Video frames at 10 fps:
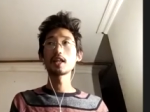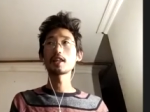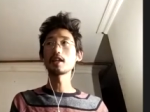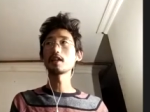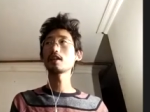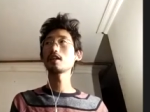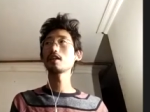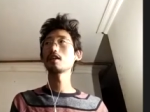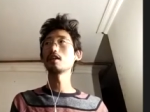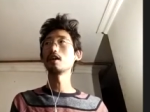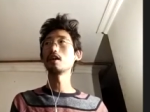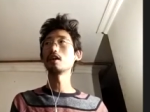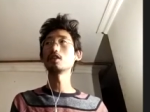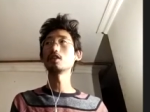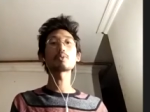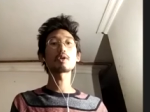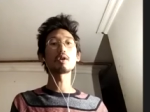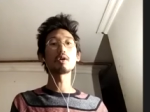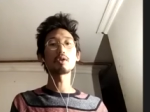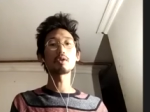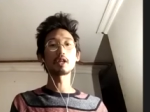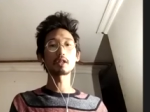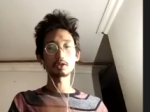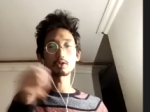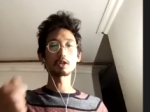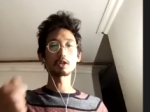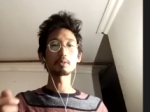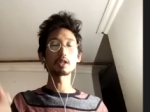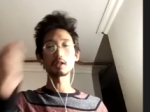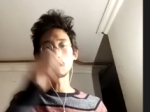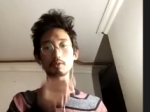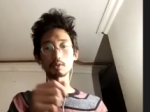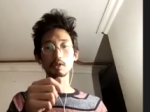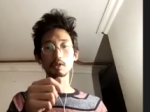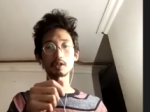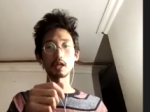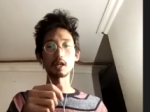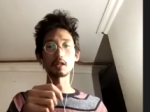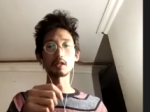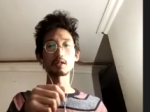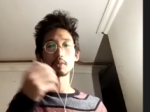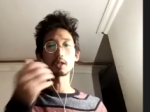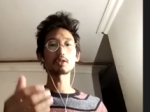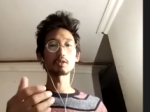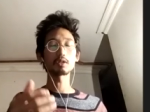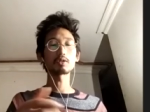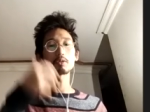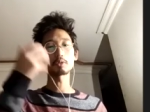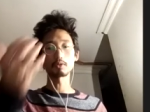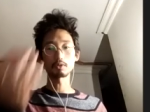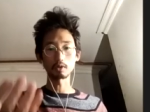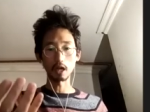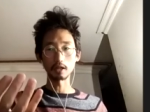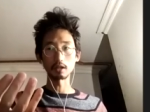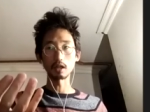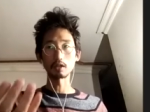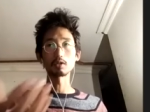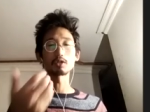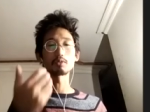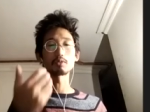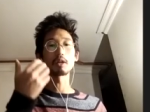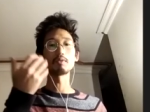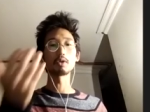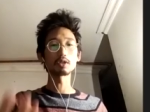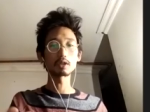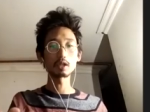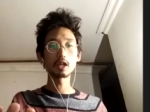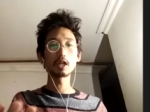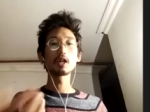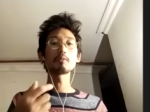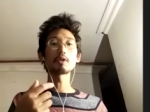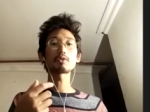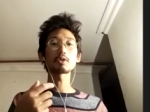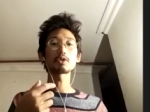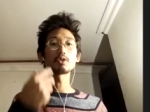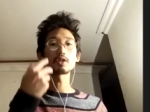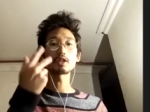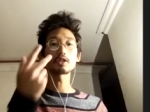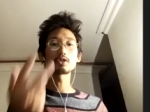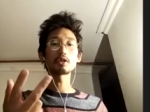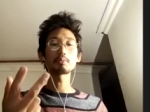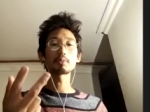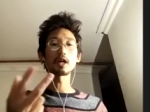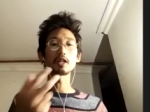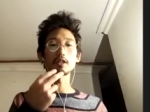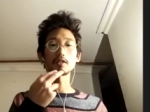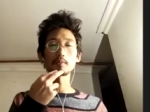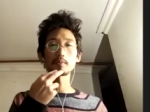thing. Uh, these were all like scripted afterwards, and based on the script, of course, I, I used my voice. But of course, during the trip, I didn't,